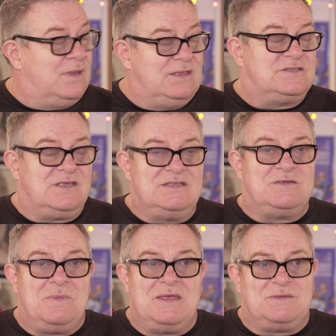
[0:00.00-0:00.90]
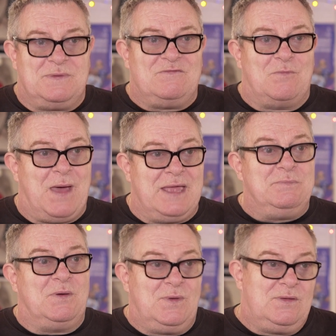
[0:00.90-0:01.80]
It's a bit of a pain,
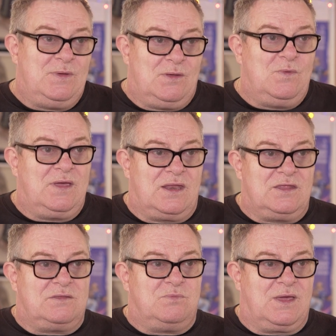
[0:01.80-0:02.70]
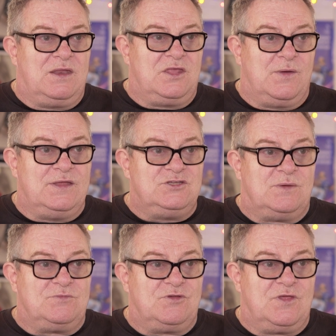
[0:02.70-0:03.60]
but we're going to do it and
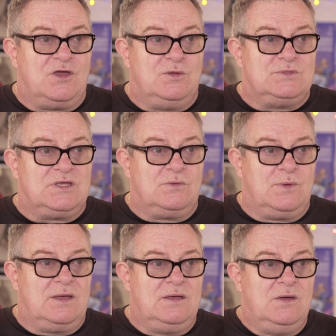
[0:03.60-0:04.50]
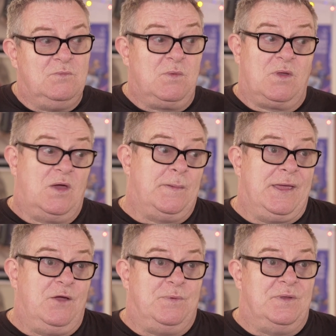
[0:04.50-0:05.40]
jump through the hoops. So we want to
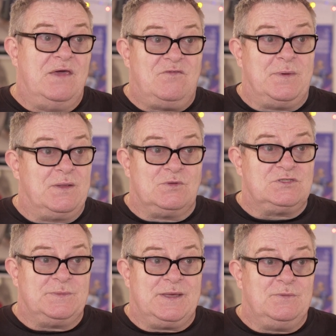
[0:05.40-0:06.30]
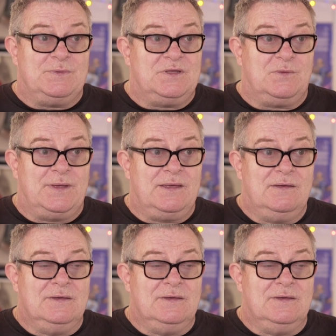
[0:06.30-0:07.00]
be open. Everybody wants to be open, don't we?